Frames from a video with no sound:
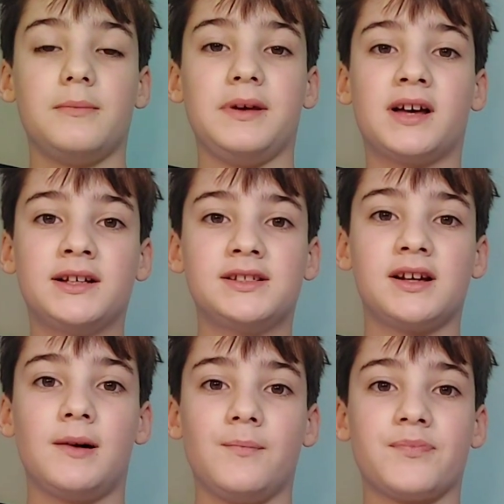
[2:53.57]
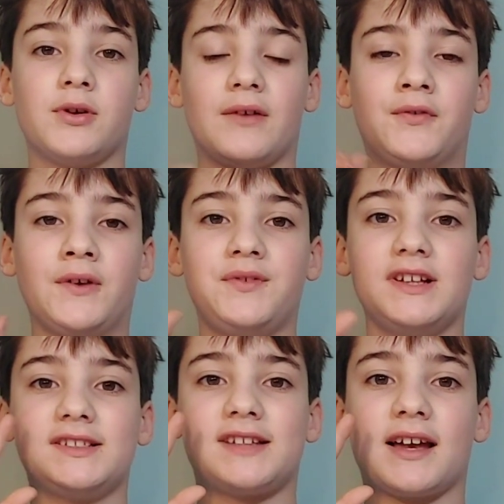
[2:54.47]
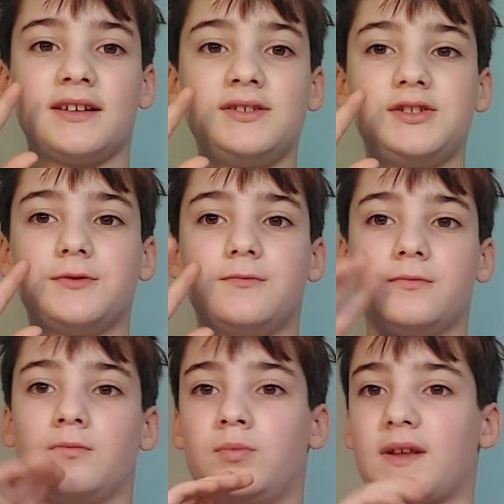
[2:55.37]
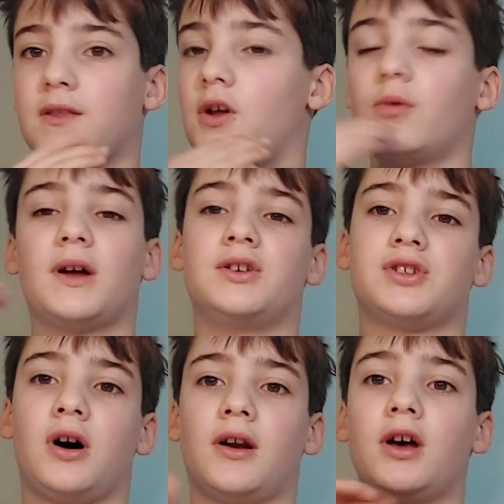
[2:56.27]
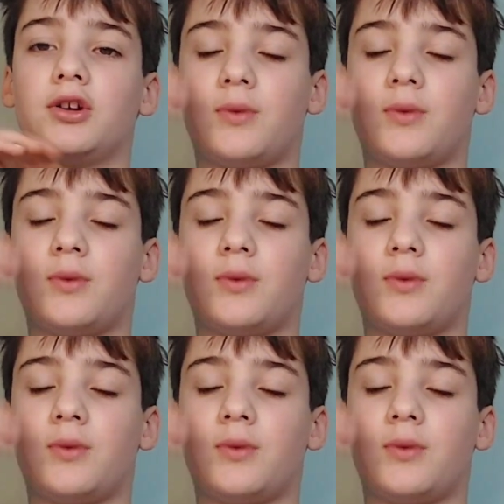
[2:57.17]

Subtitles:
Because you have 15 seconds with no runners on,